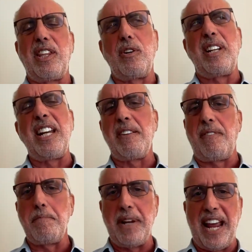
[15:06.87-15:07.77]
13
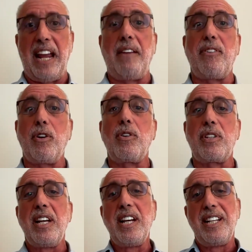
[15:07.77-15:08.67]
different behaviors
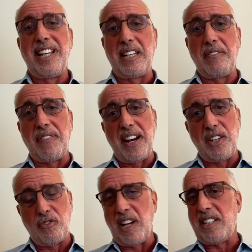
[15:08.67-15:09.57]
that define
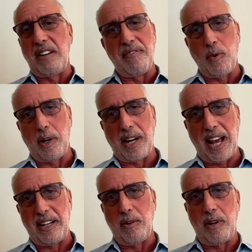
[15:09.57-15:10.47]
trust in 4
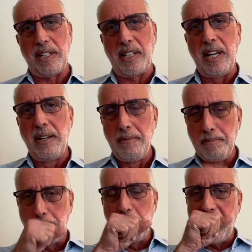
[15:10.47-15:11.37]
categories.
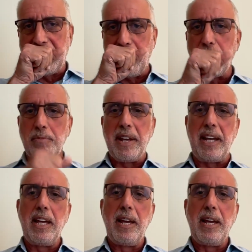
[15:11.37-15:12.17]
Excuse me.